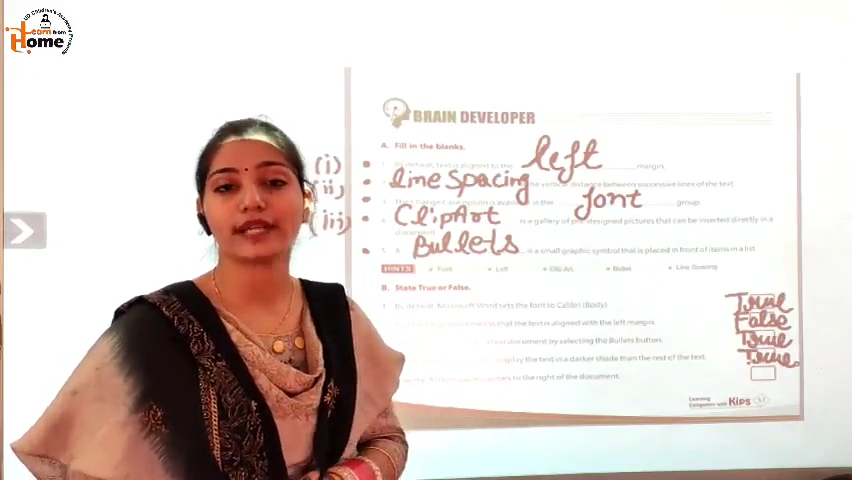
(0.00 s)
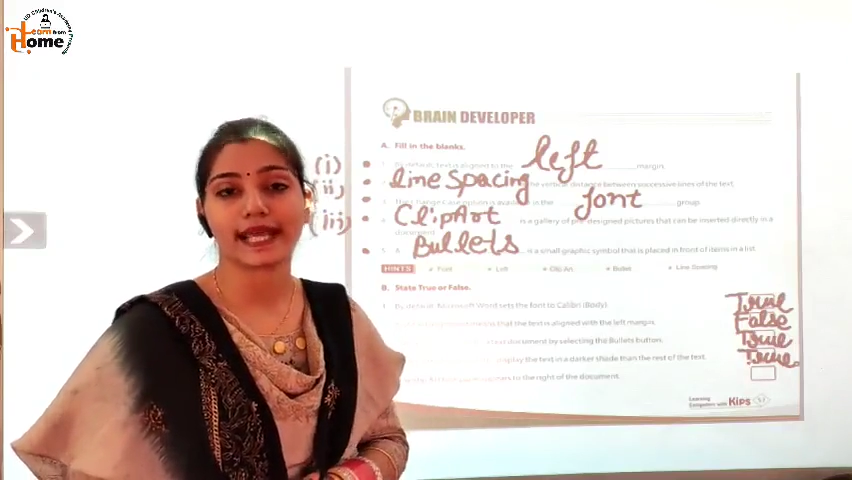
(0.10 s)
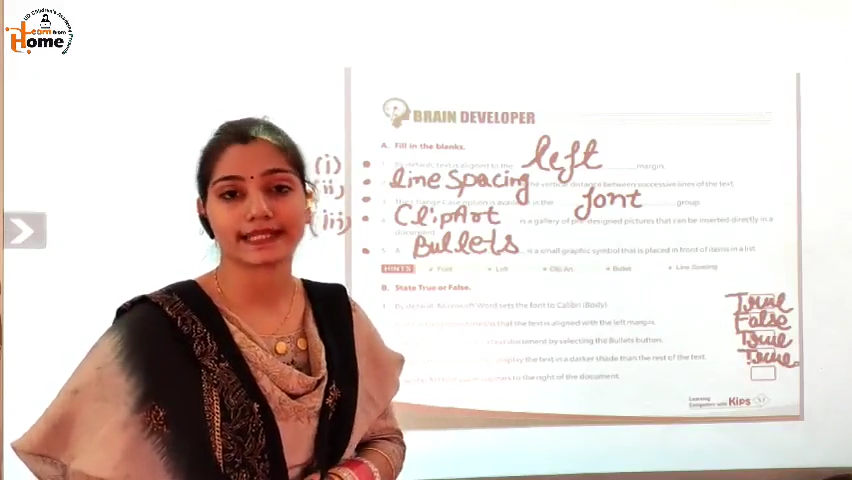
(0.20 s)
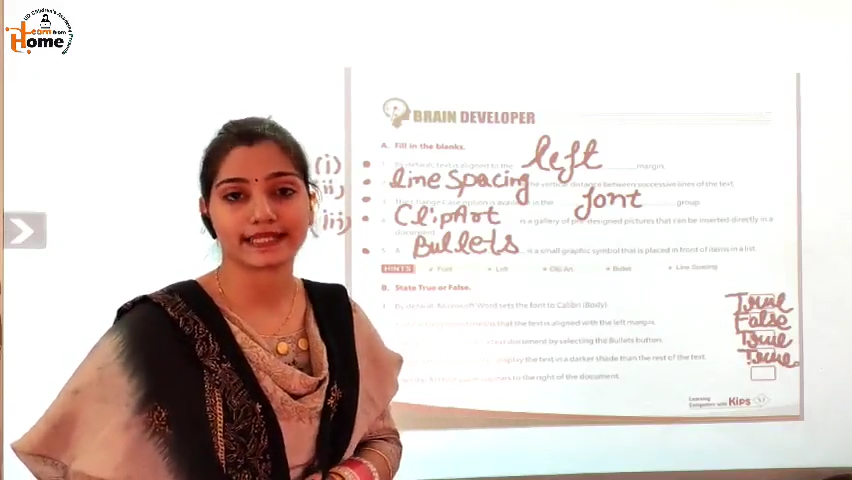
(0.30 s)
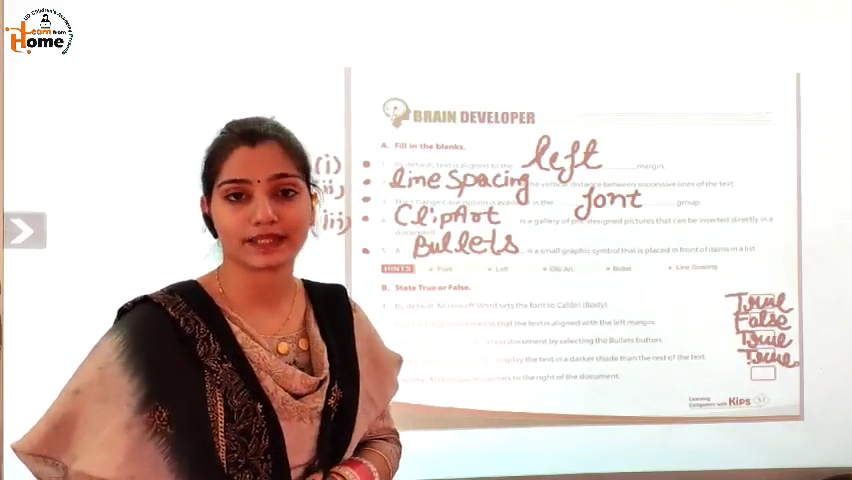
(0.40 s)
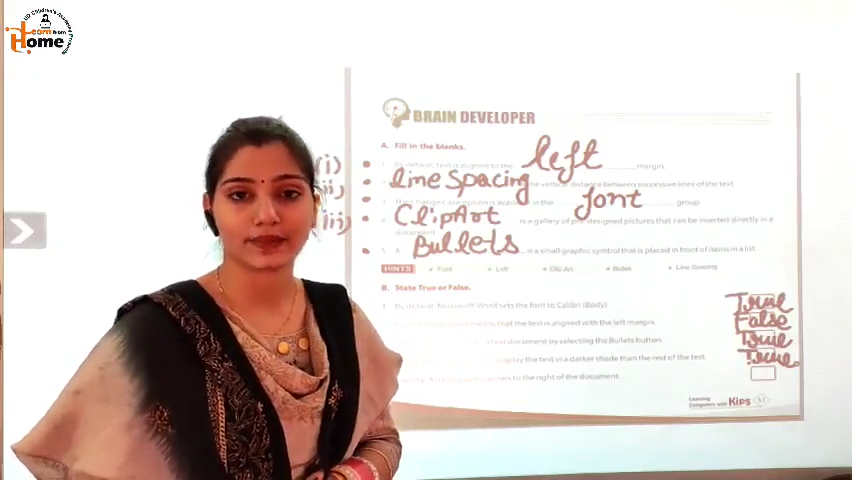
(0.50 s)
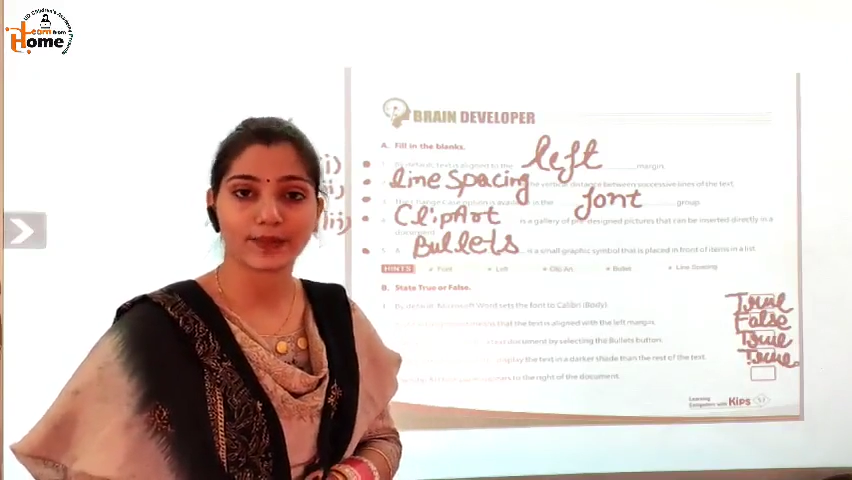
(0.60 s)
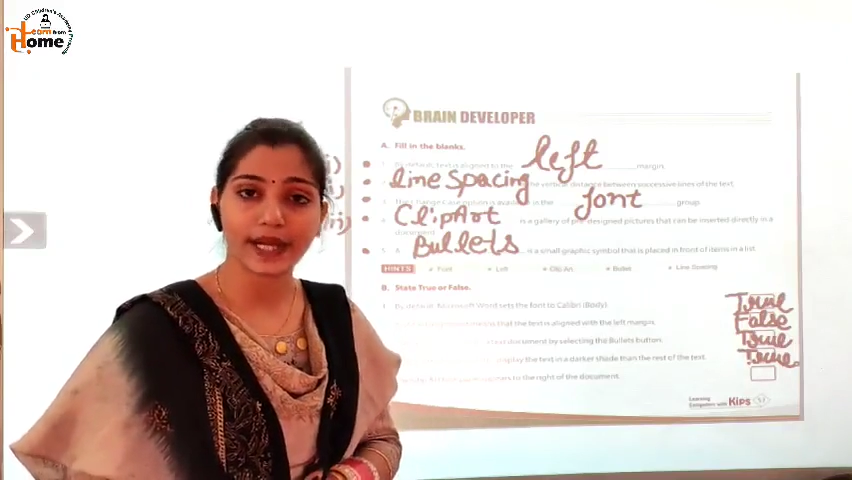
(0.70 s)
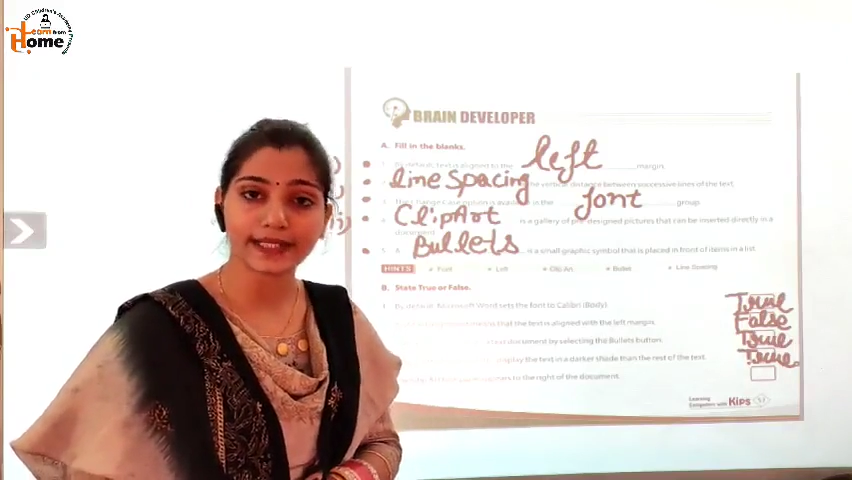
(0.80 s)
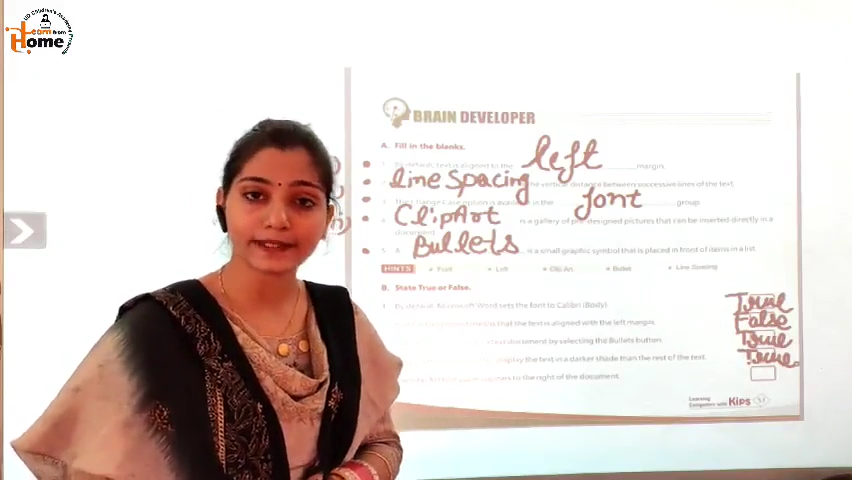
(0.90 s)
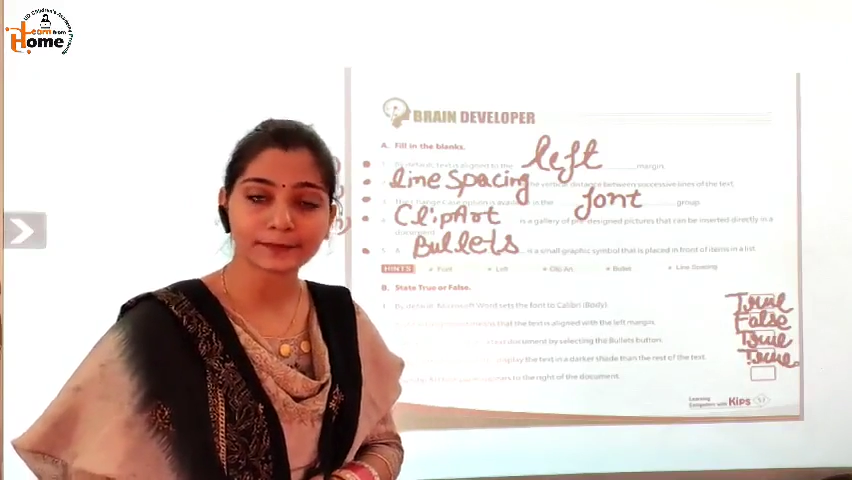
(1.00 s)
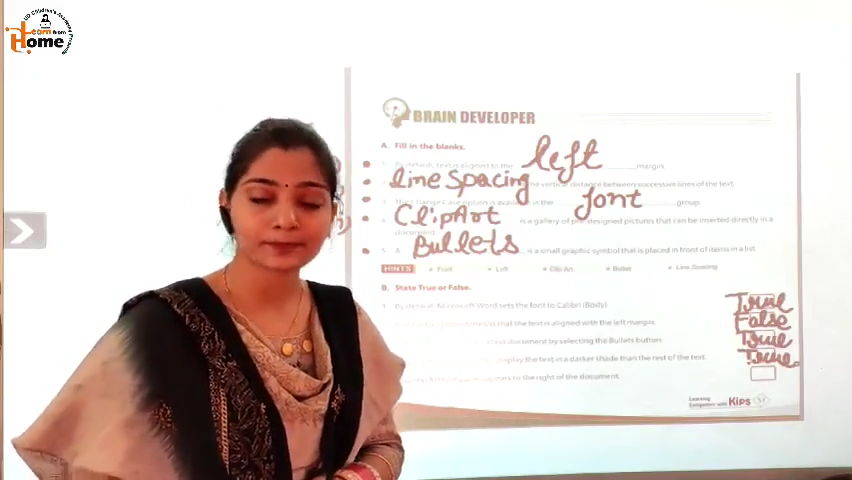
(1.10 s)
text, right?